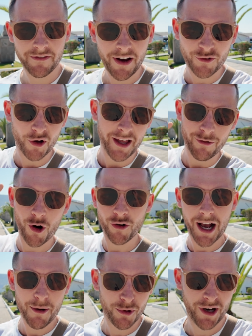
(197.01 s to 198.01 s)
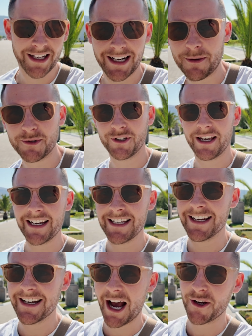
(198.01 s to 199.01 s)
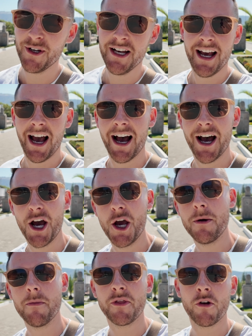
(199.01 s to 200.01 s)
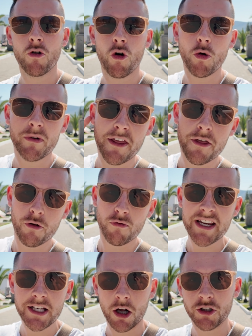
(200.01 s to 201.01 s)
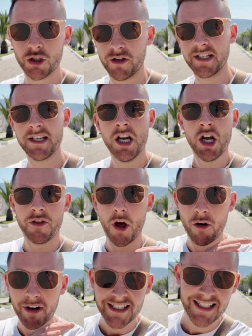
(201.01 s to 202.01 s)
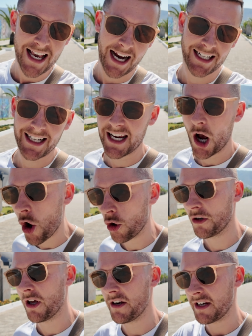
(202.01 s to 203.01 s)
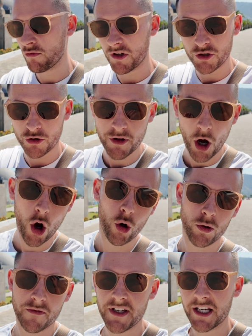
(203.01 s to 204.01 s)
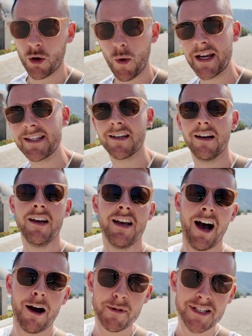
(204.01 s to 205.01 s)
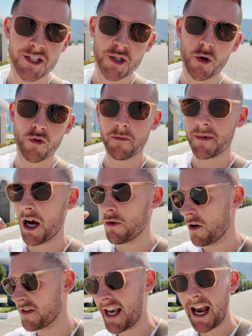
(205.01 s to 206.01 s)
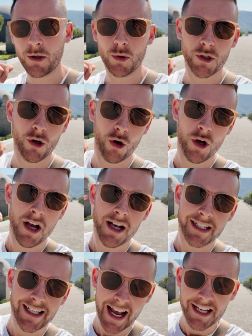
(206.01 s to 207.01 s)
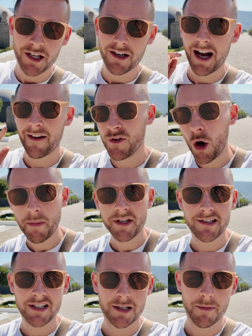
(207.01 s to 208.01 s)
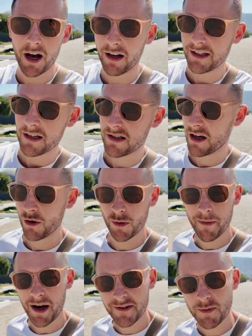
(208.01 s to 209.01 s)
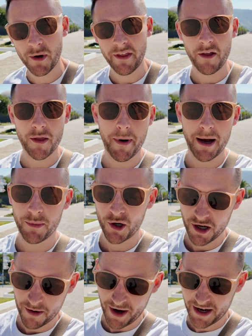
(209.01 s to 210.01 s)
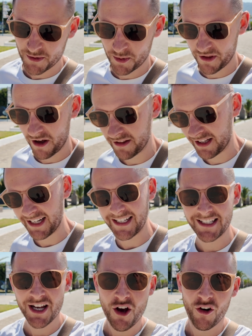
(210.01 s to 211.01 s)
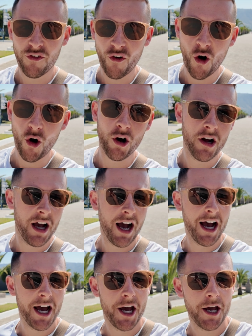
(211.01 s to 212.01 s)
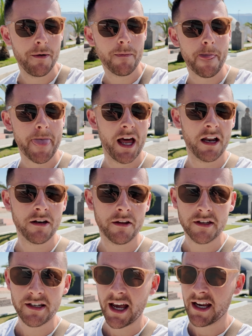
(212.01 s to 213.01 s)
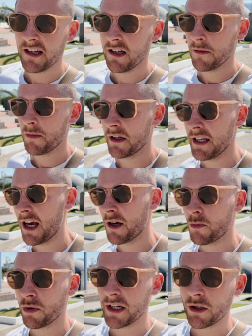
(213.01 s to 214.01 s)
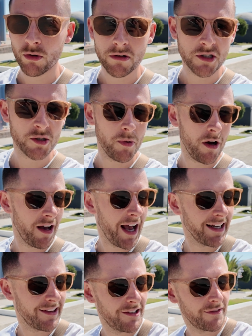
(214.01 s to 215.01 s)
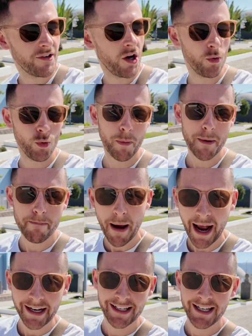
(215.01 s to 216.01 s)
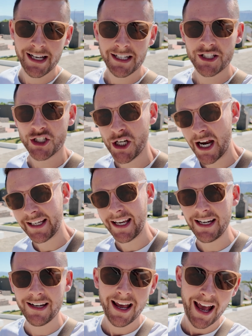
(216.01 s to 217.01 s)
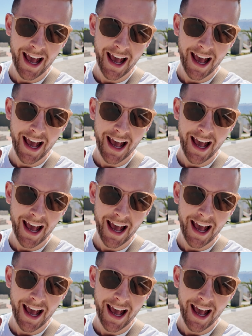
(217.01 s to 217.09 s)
If I've got that wrong, I'm like an absolute idiot now. Um, there are only three countries that are exactly on, and it runs through the whole of the equator. I've been to two of them now, obviously Ecuador, Kenya. I've not been to Somalia, so we might have to put that on the back burner, might have to put that on the list for um, another day. But yeah, pretty cool little spot. Anything of note, we'll be back to check in.